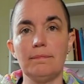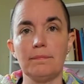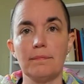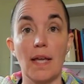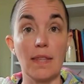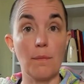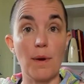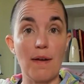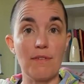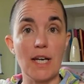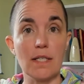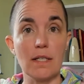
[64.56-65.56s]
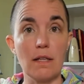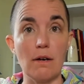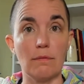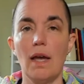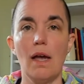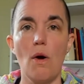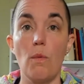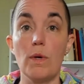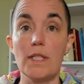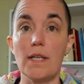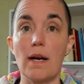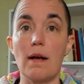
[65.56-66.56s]
And then we have an SLO. We
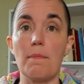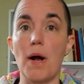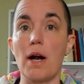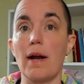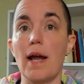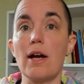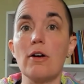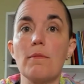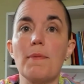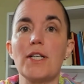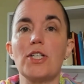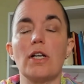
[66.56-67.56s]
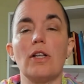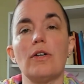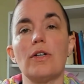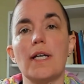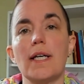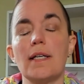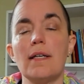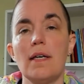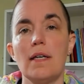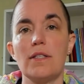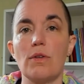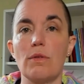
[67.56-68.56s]
set up our error budget alerting
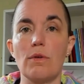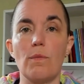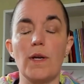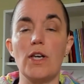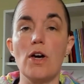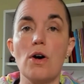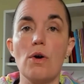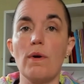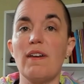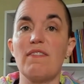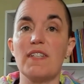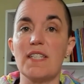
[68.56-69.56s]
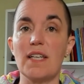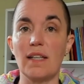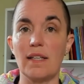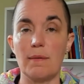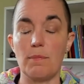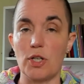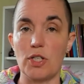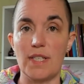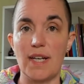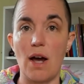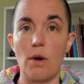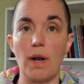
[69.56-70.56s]
so that we know if it suddenly burns
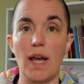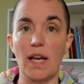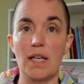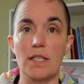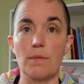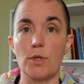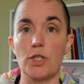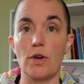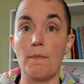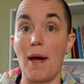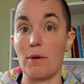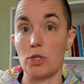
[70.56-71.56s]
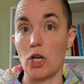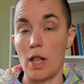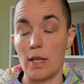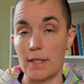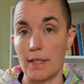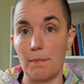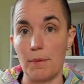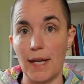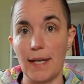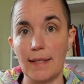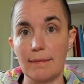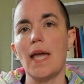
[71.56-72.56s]
down and customers are about to call us
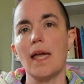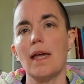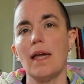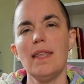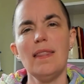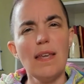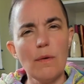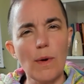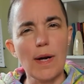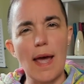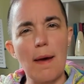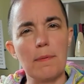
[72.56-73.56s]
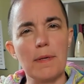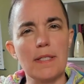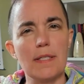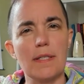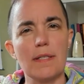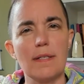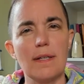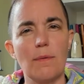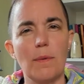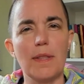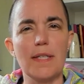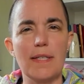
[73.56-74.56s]
complaining. And then what happens
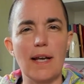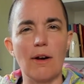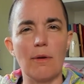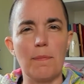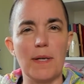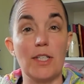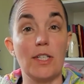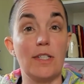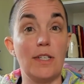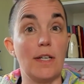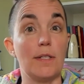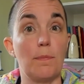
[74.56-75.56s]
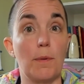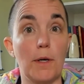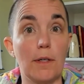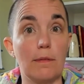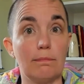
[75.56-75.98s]
when this error budget does burn?